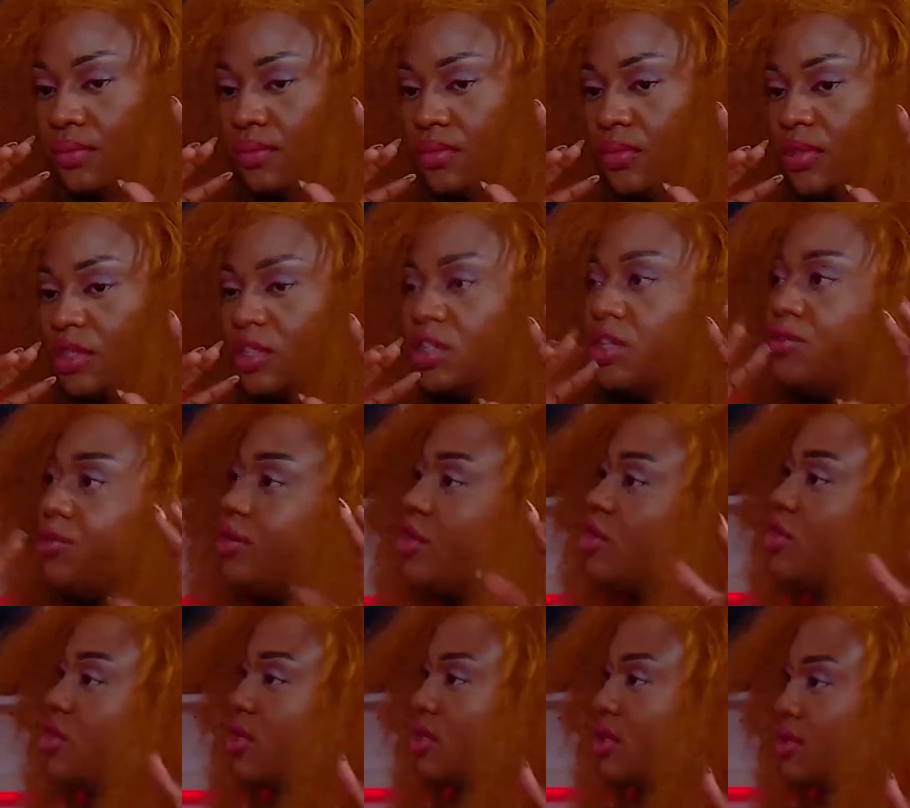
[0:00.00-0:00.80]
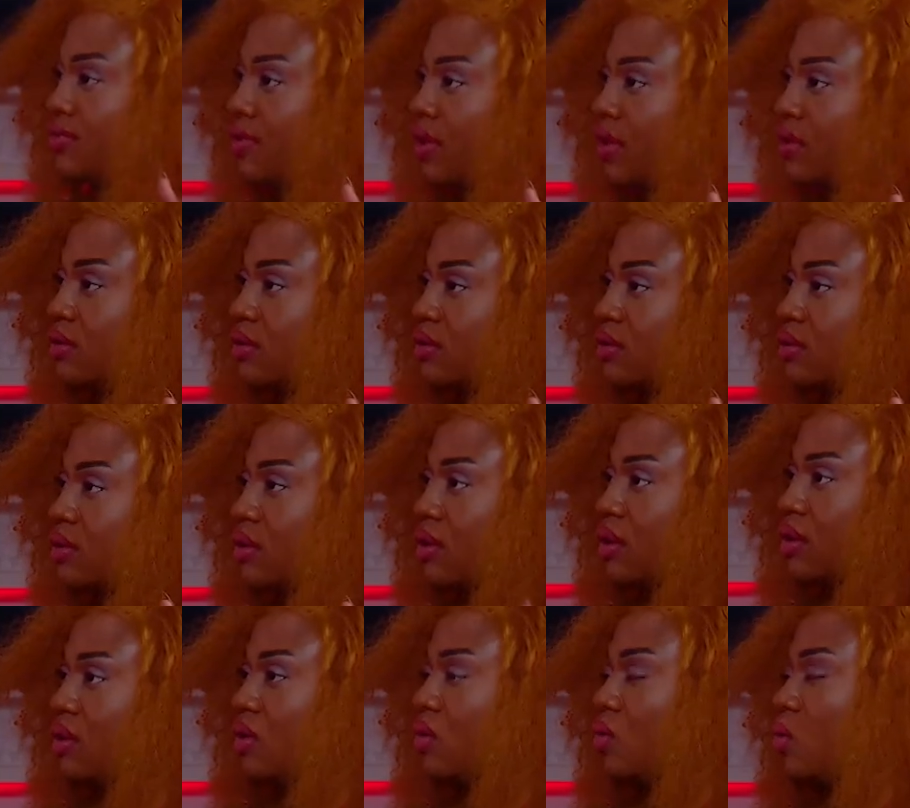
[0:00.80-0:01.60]
in a religious event
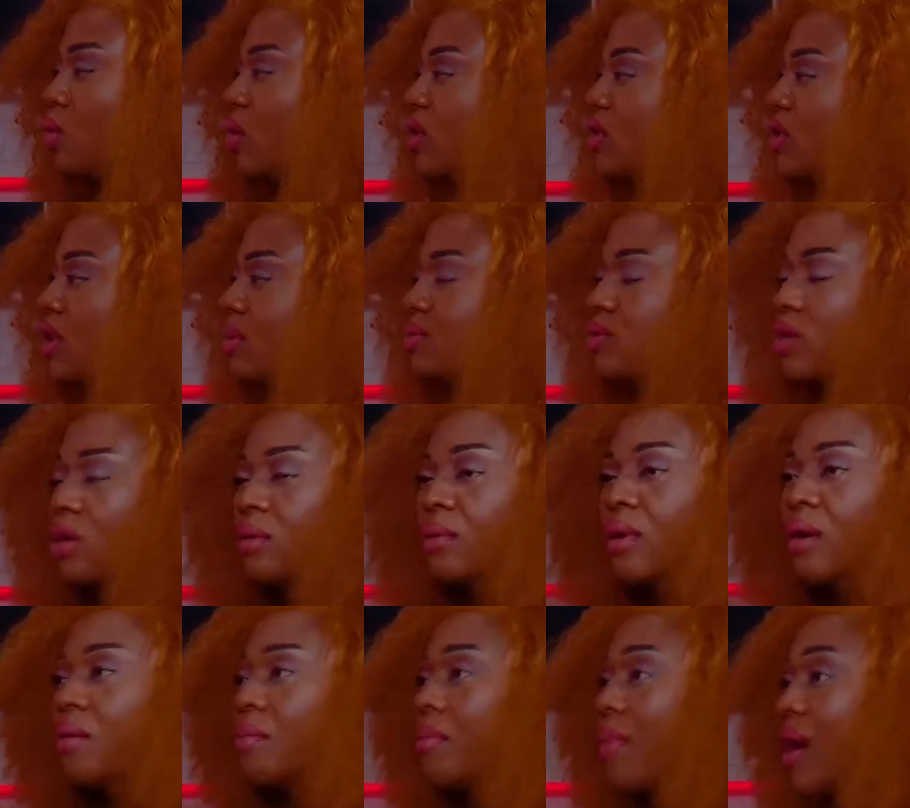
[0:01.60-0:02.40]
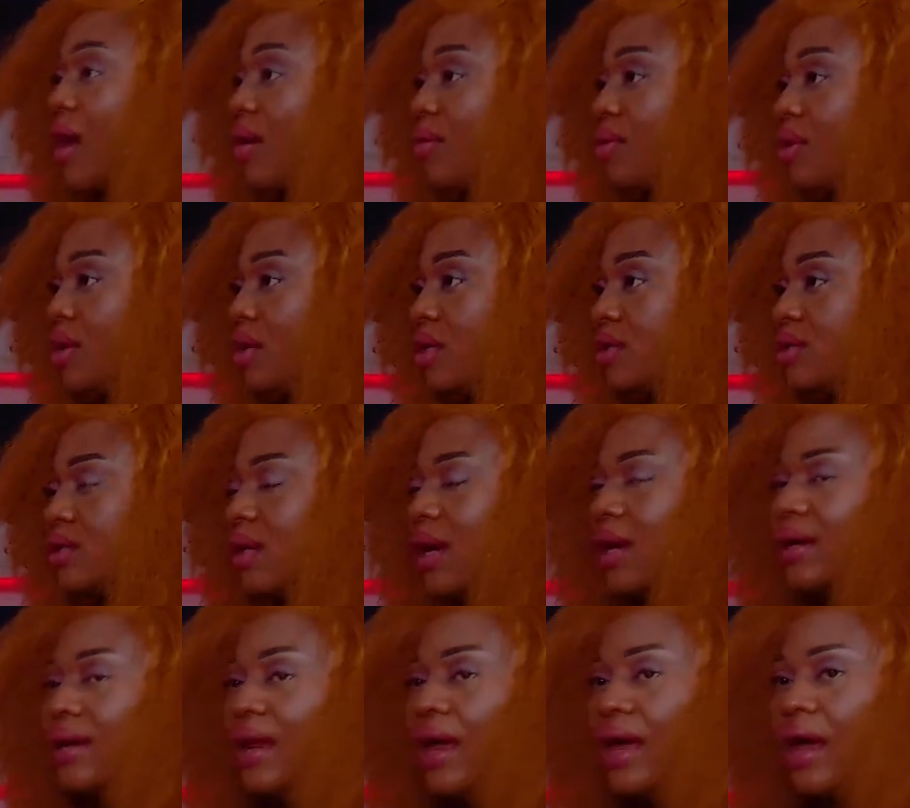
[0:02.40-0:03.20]
where she came to talk about marriage
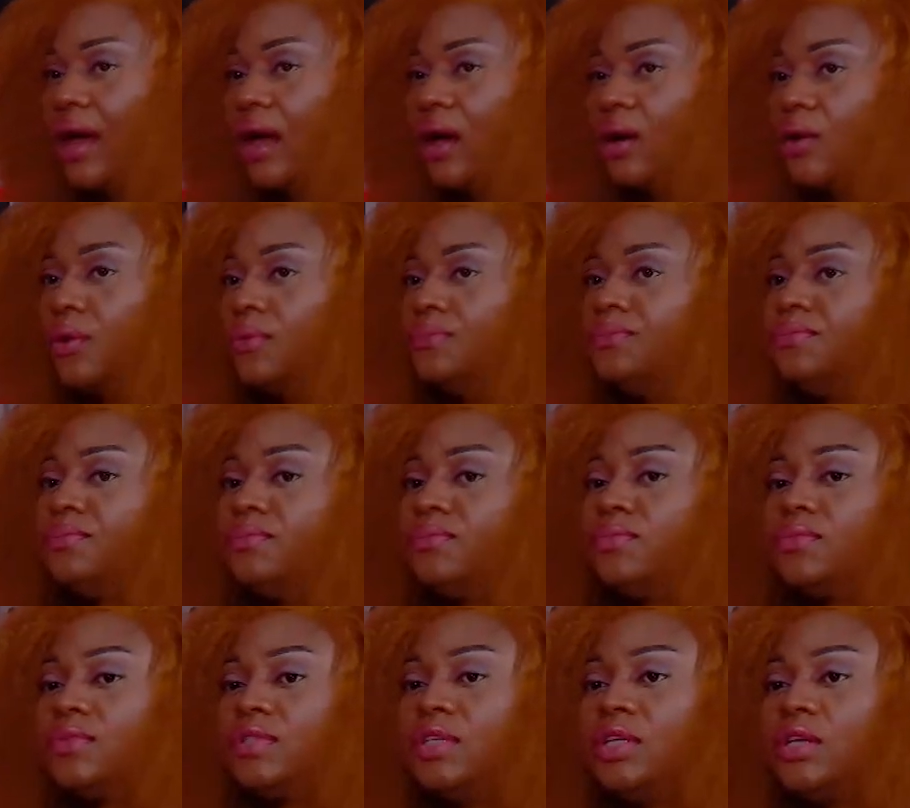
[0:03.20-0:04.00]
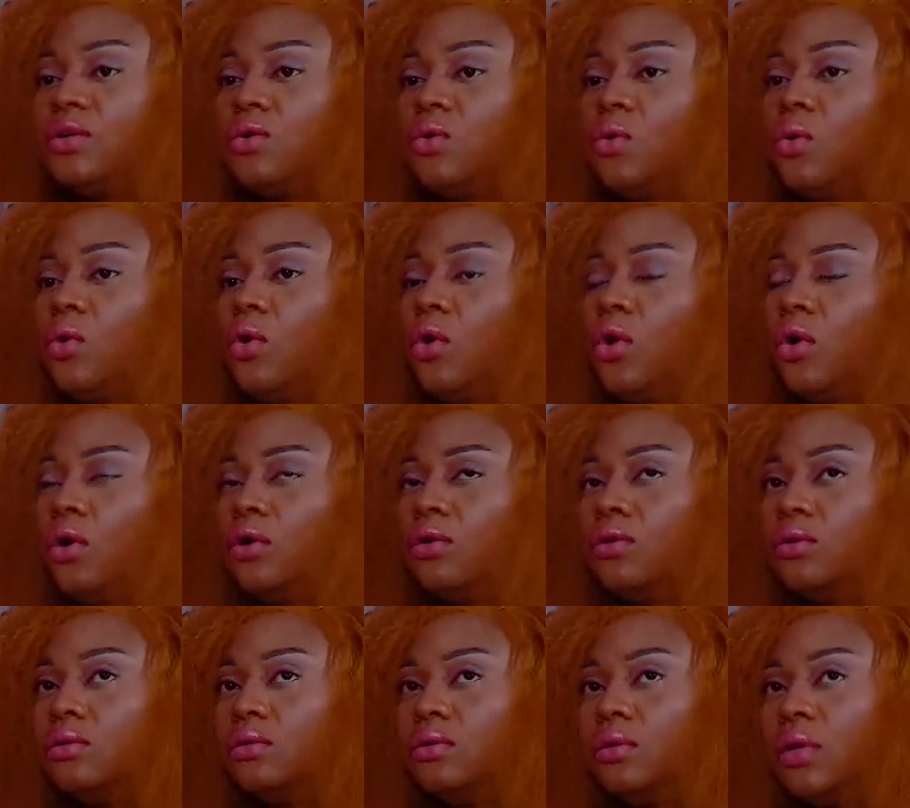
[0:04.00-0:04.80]
and how they go
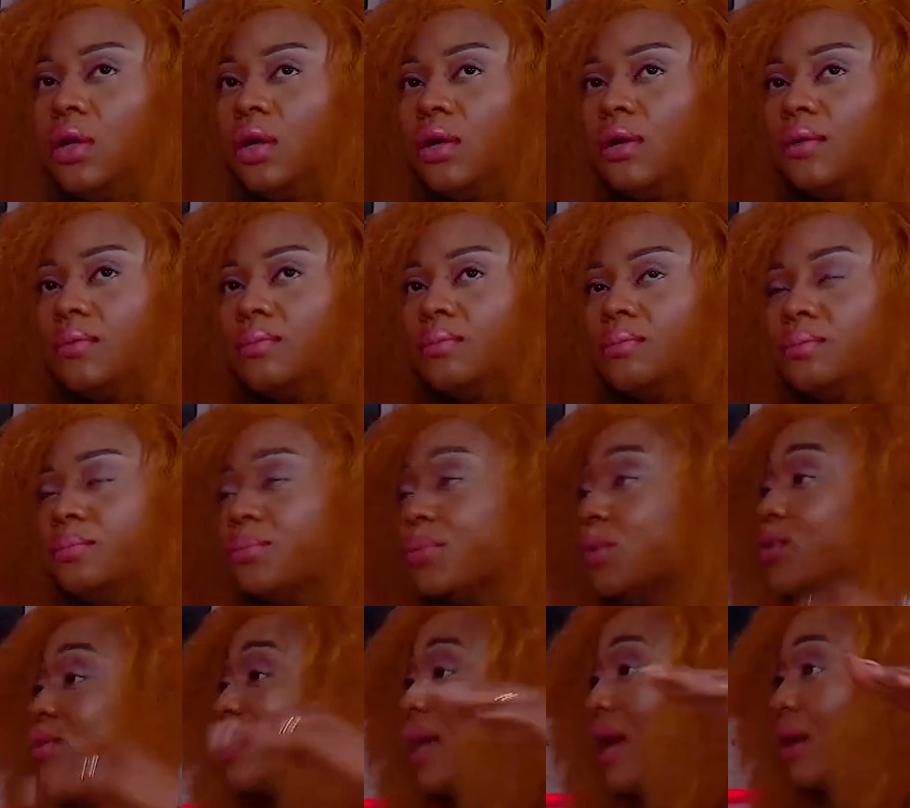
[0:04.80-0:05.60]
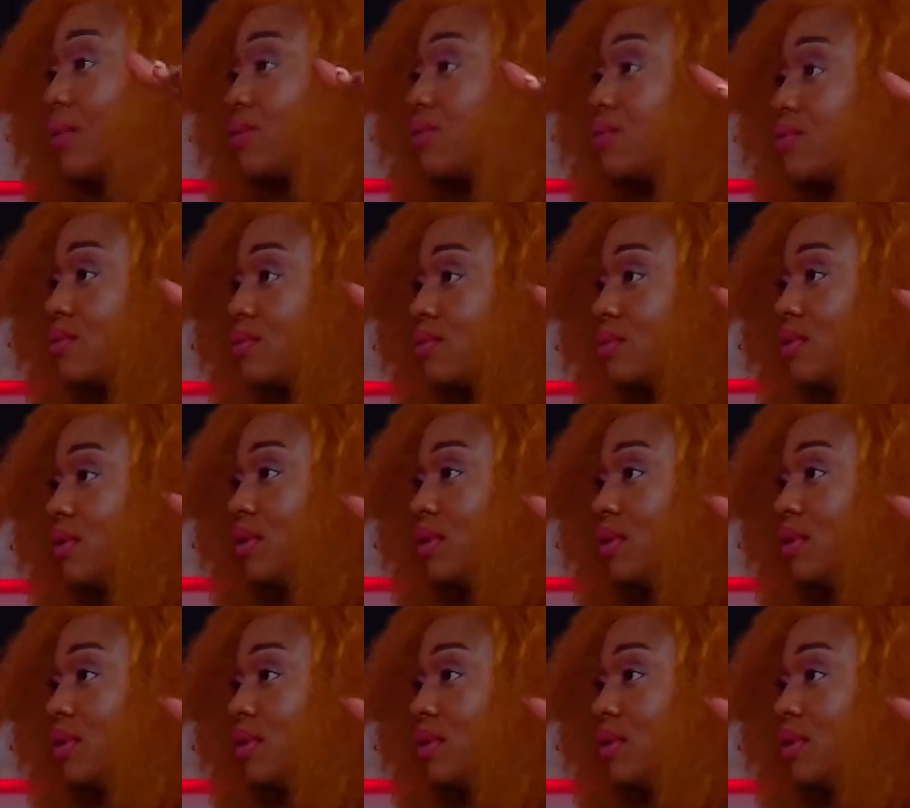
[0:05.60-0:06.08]
on um, boathouse.